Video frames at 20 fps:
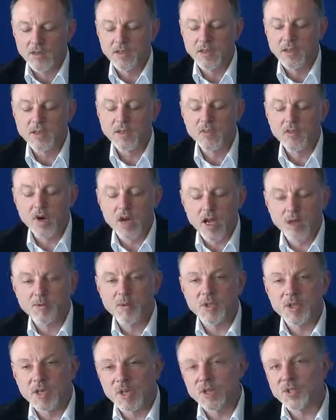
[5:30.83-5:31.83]

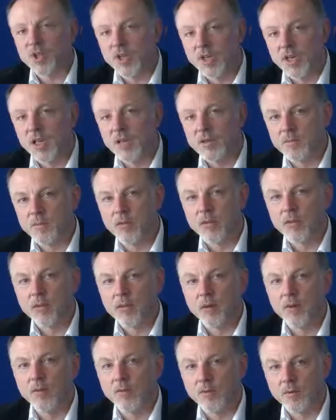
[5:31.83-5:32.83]
describes such a
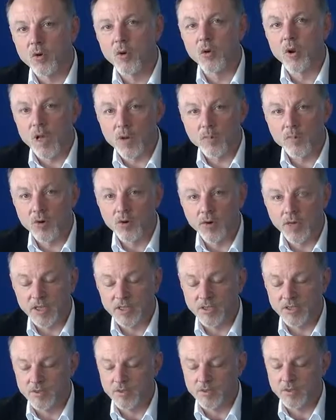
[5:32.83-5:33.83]
network of
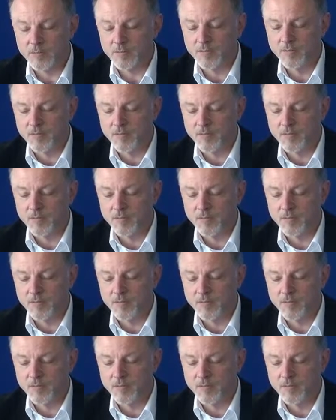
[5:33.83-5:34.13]
collaborators.